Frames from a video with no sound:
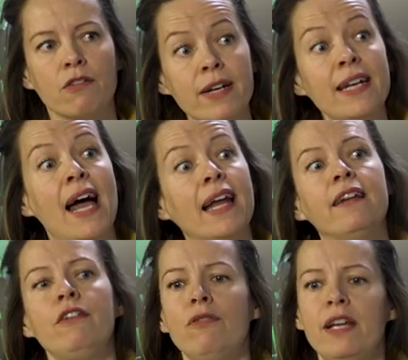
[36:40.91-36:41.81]
green
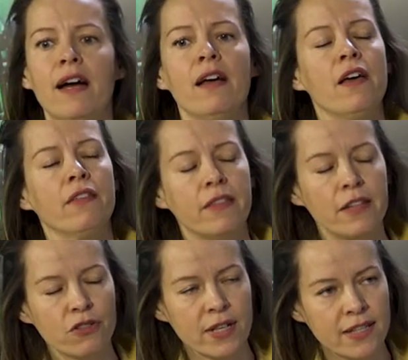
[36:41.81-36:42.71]
hallelujah,
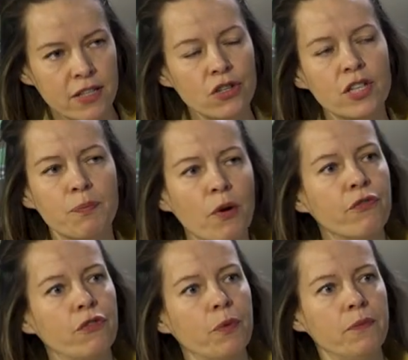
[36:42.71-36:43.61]
the transition is
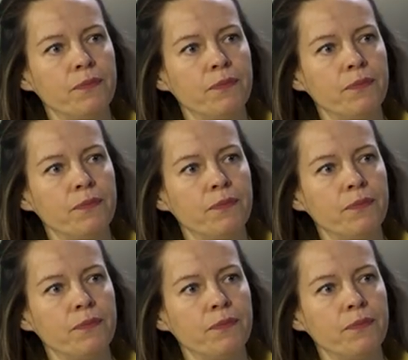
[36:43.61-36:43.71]
profitable.